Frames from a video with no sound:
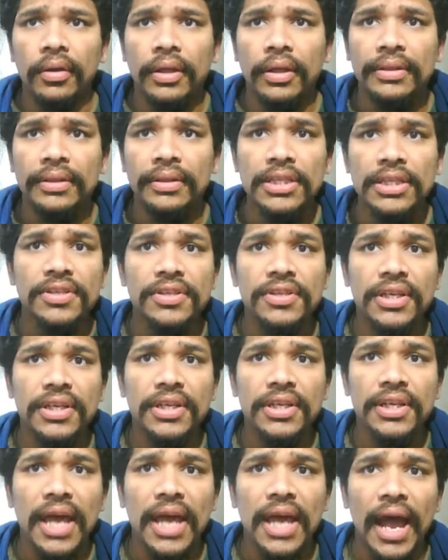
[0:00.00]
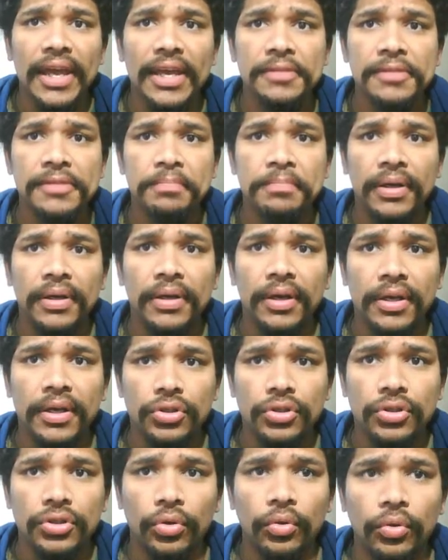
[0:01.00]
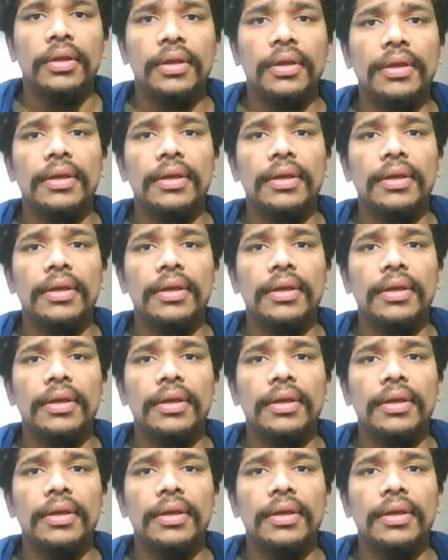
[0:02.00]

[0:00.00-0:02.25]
This function is eye aspect ratio.